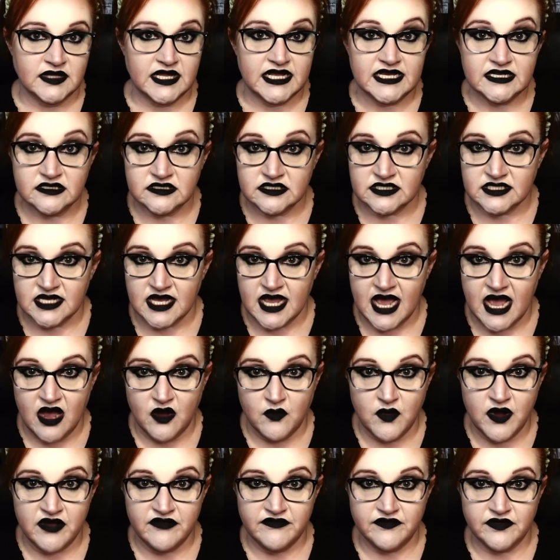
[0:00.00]
Ilse,
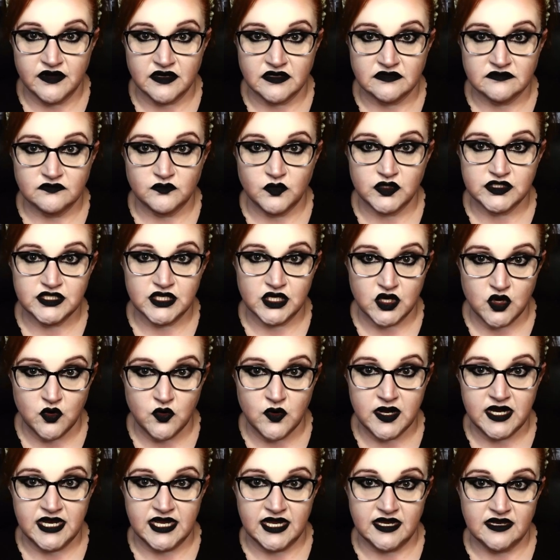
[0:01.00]
however, was
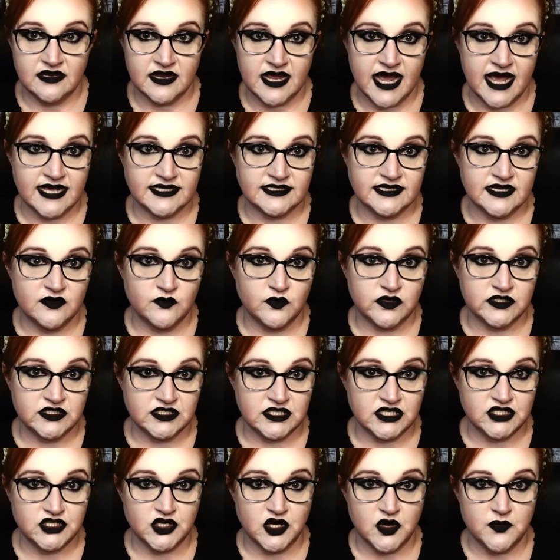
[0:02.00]
acquitted as it was
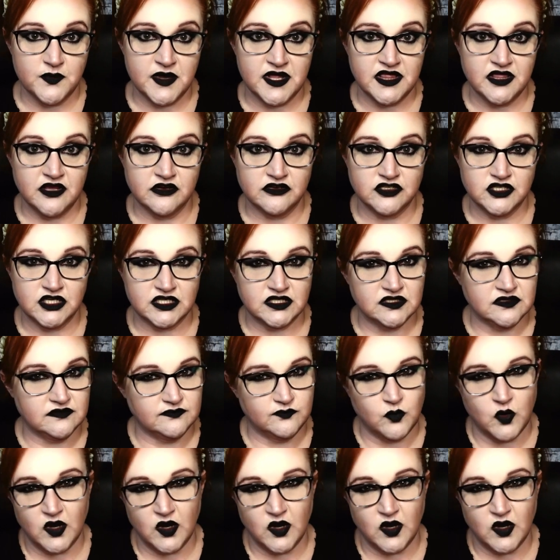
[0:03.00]
determined there just